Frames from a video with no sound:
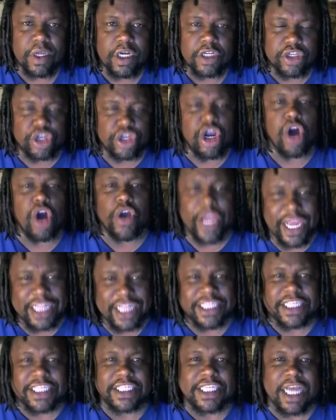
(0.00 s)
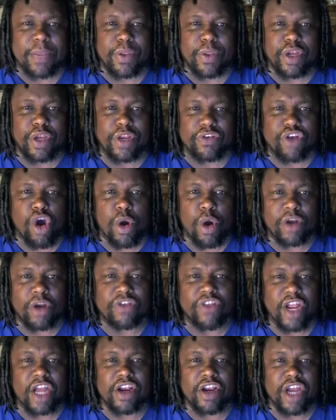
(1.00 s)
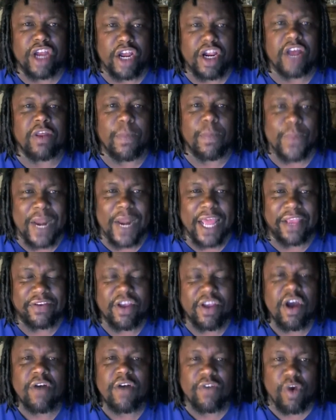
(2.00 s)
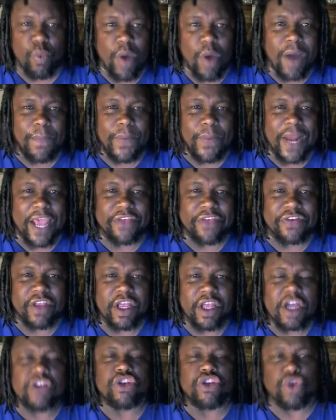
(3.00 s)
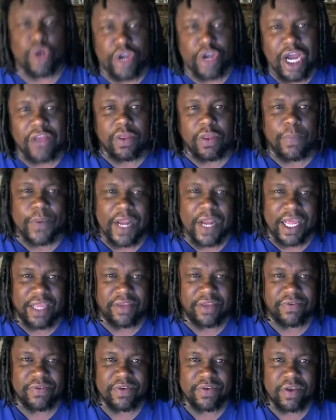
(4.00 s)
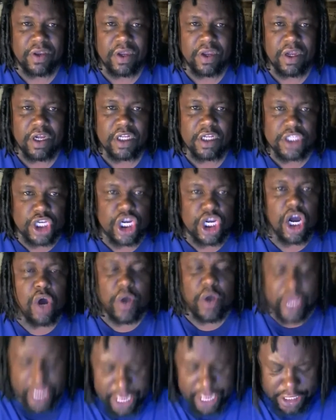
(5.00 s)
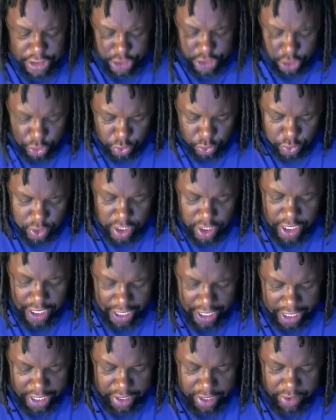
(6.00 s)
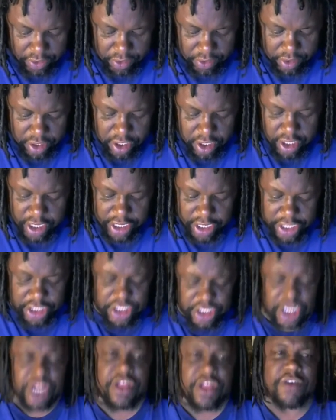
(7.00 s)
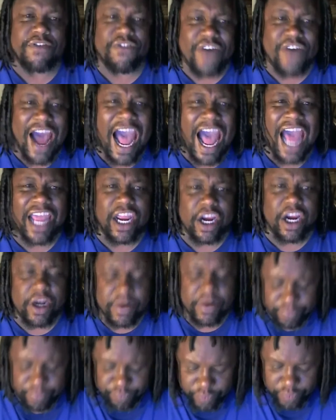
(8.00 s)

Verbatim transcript: To go into something that's going to another place, from one place to another place. To go into hell, into the fire